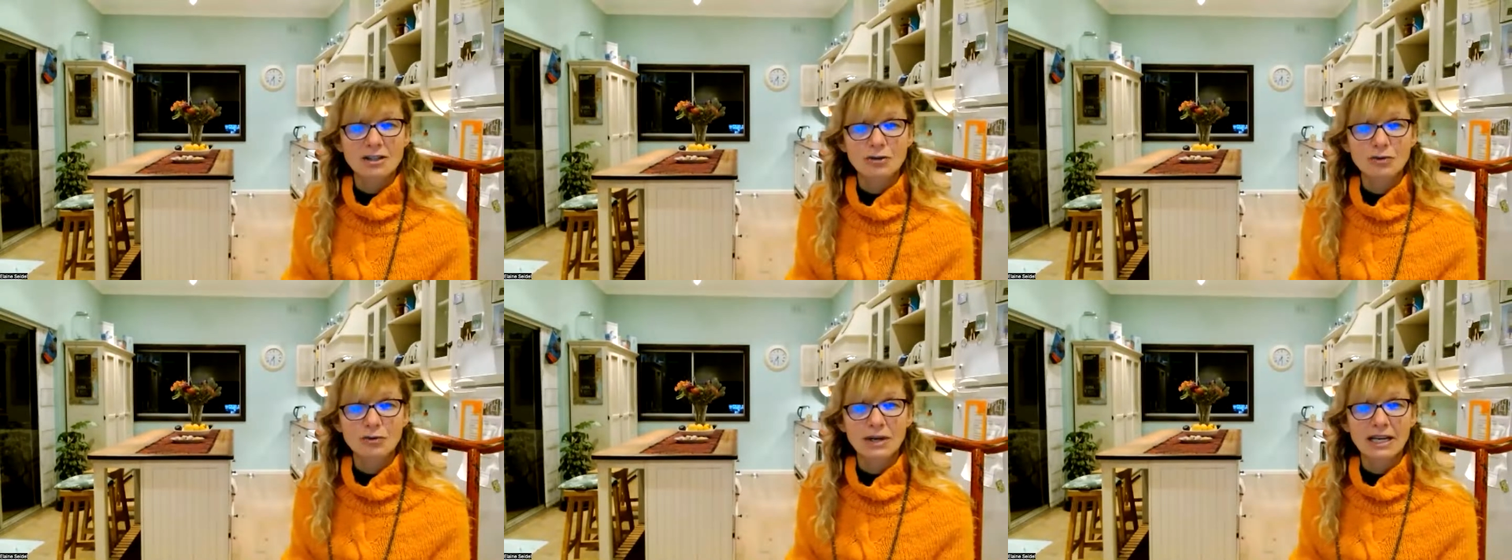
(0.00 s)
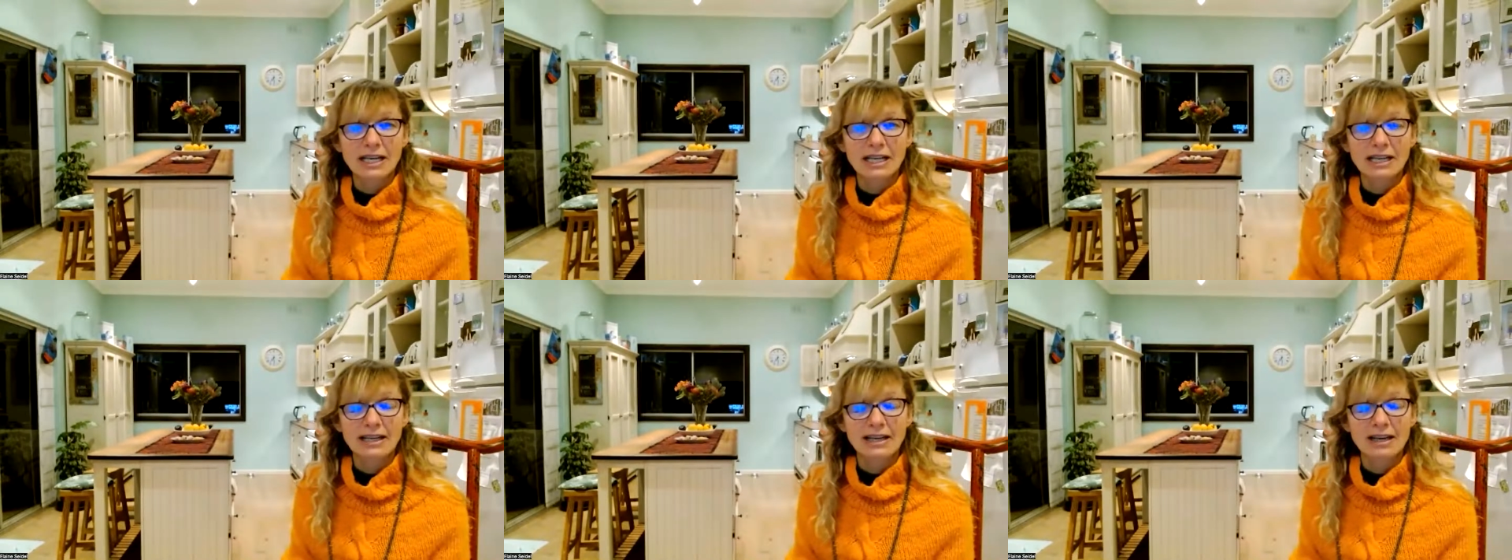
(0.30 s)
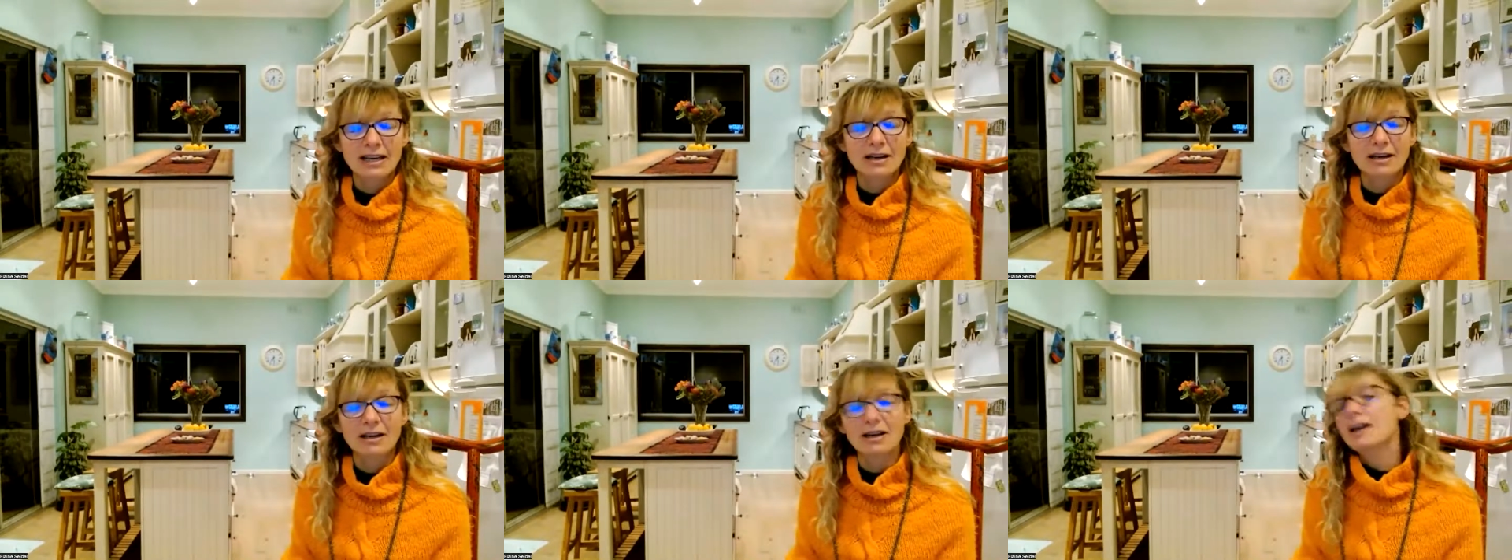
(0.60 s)
really
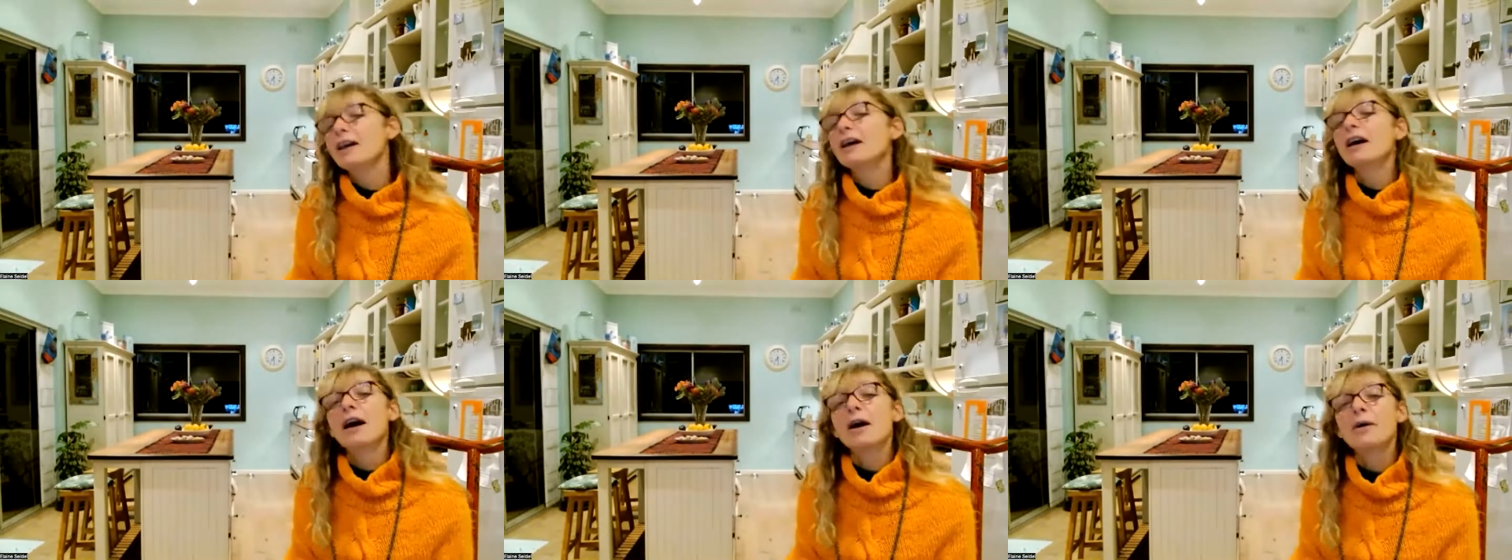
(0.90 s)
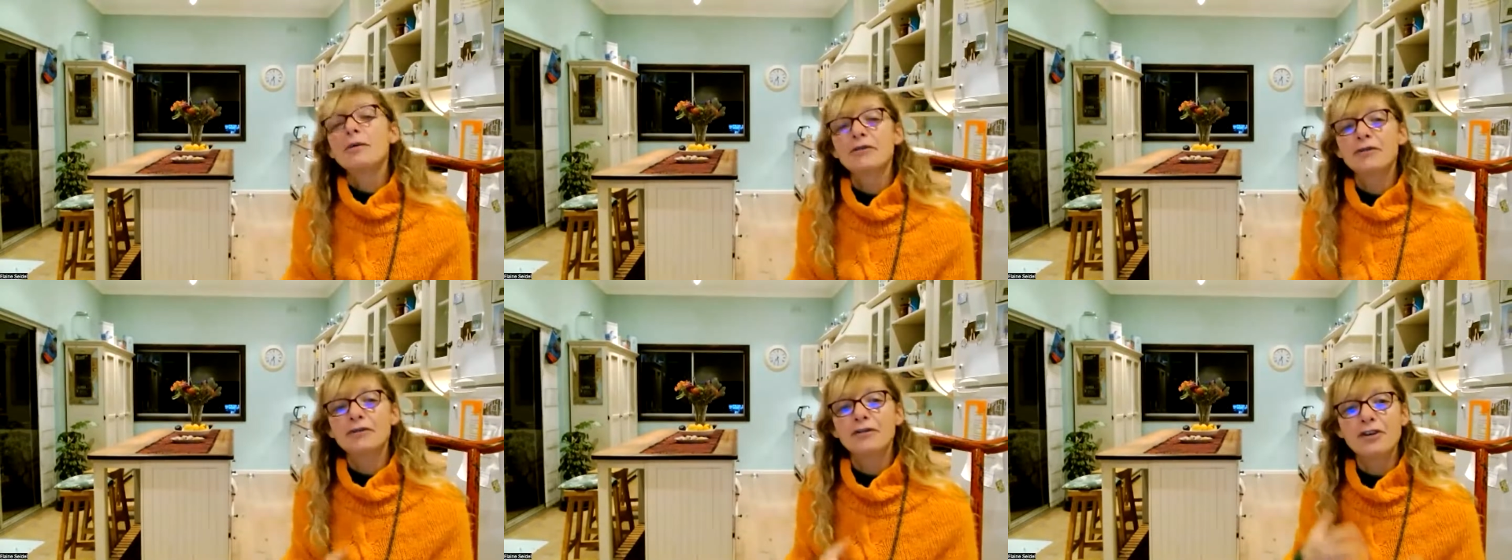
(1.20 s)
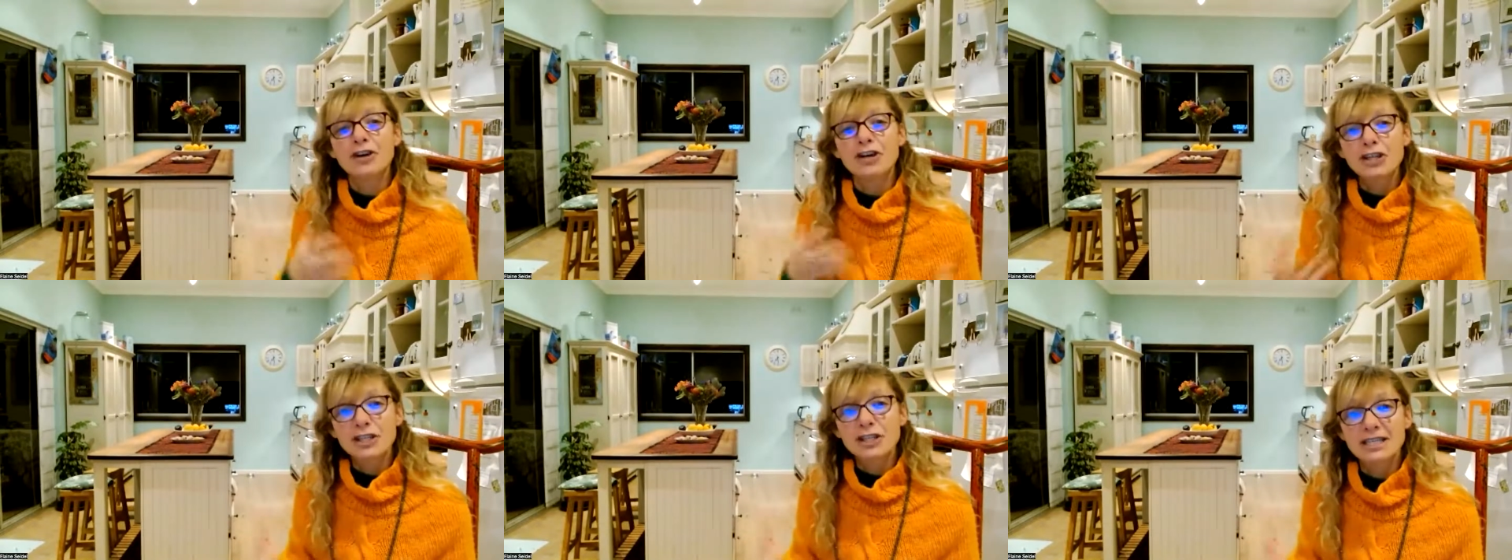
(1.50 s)

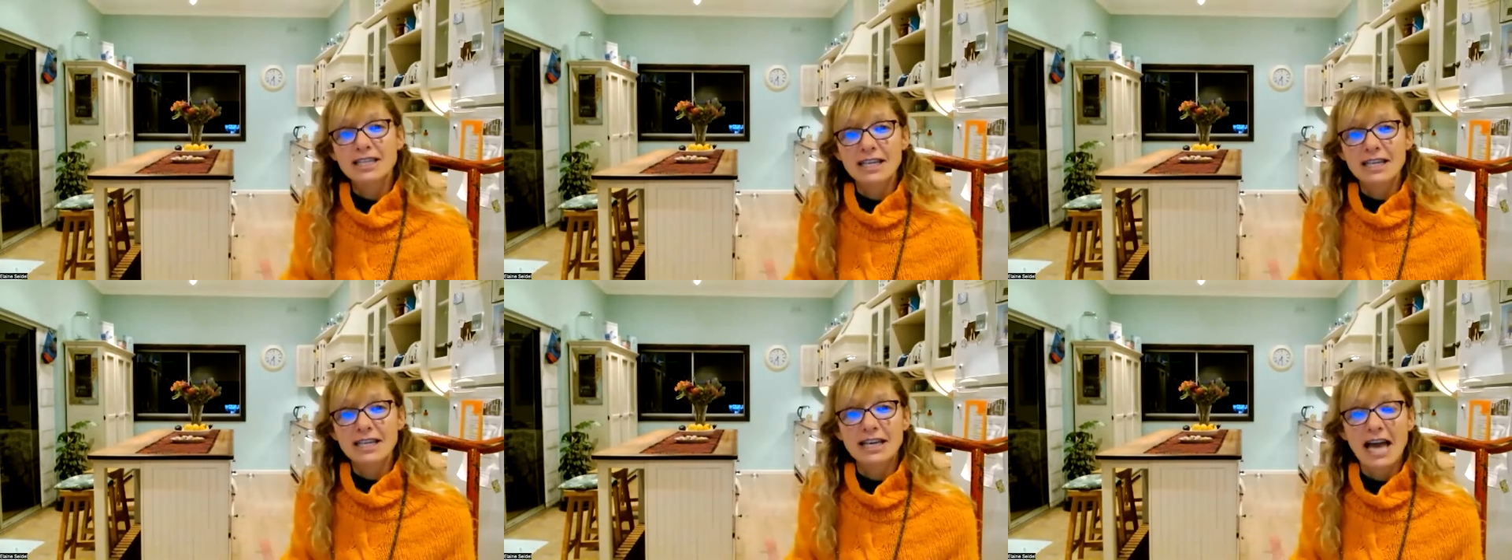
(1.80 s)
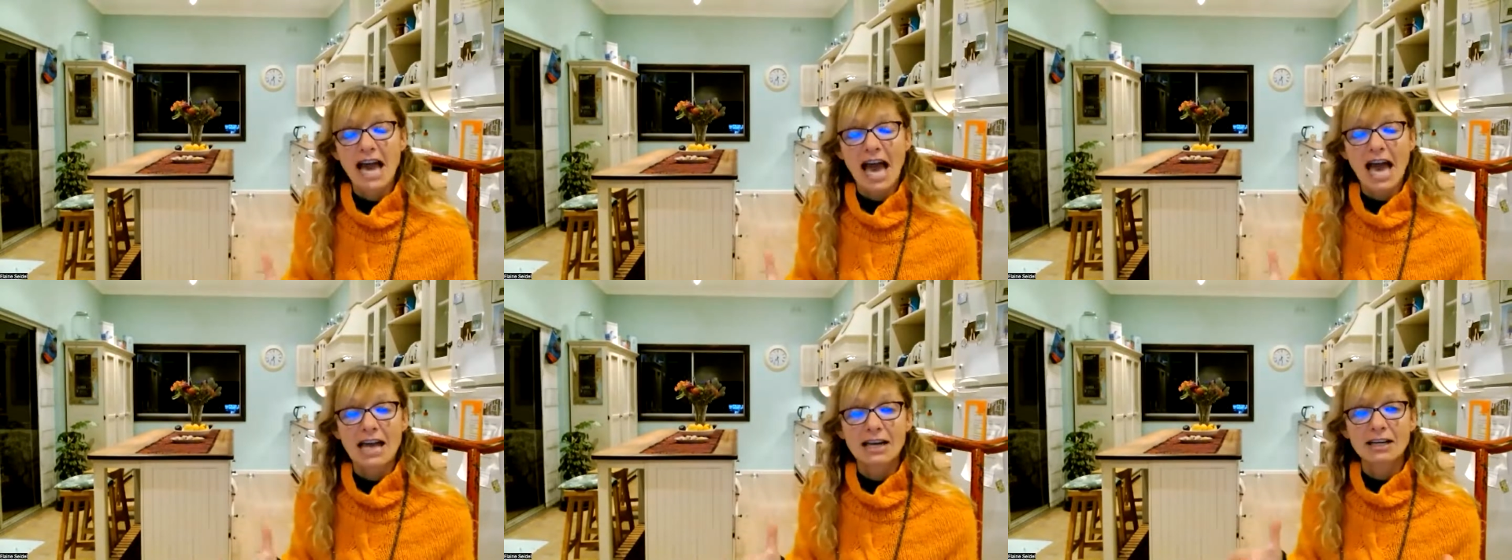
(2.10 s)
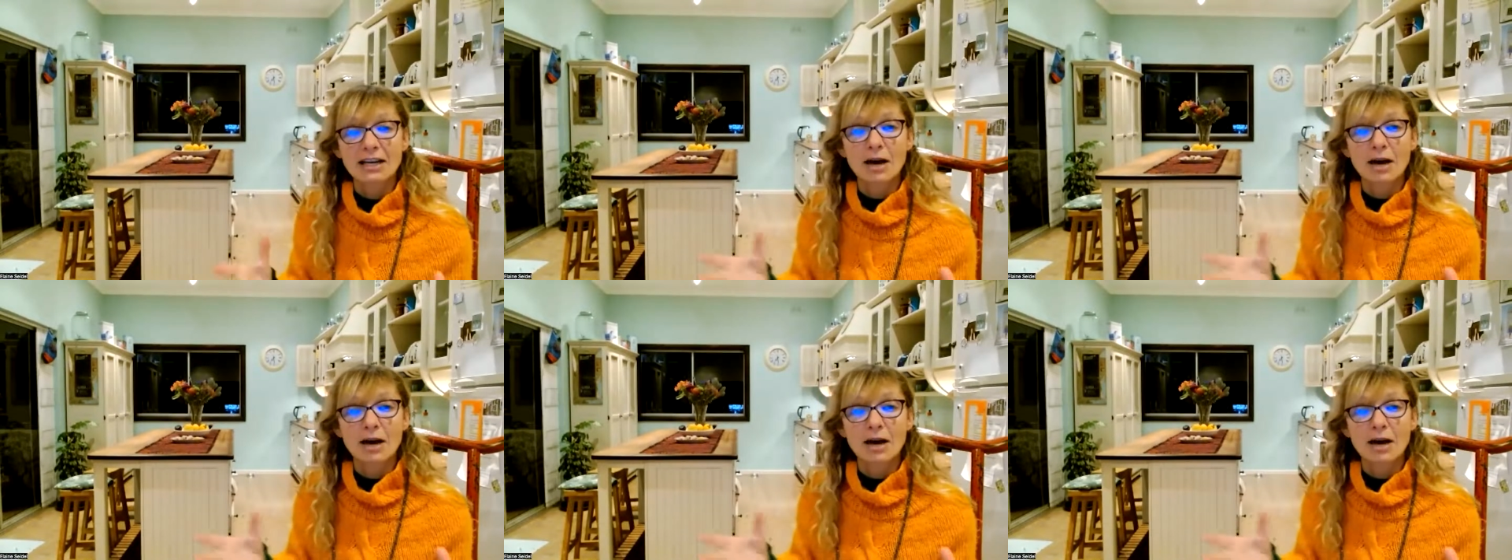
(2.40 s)
versed in and